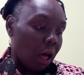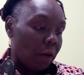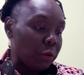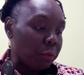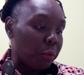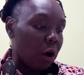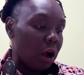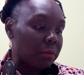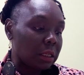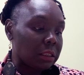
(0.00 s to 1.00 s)
A few
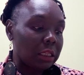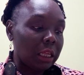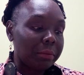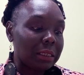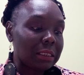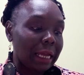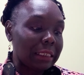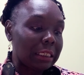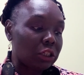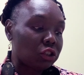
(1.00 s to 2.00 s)
poems on celebrities
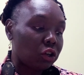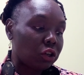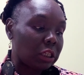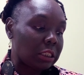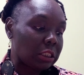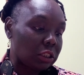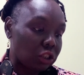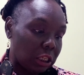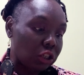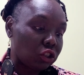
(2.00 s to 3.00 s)
like Tina, Turdy's,
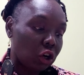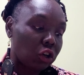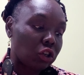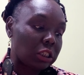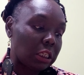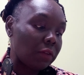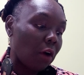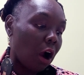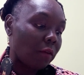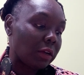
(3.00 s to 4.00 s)
Tina Turner, Steve
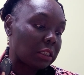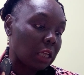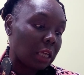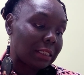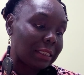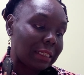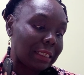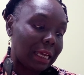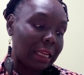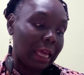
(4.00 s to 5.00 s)
Harvey, Saucy
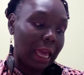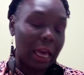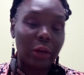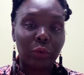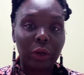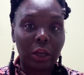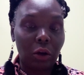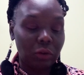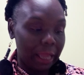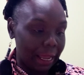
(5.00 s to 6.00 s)
Santana, and
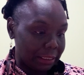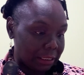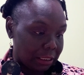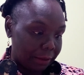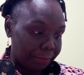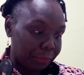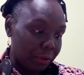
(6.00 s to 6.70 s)
Rico Nasty.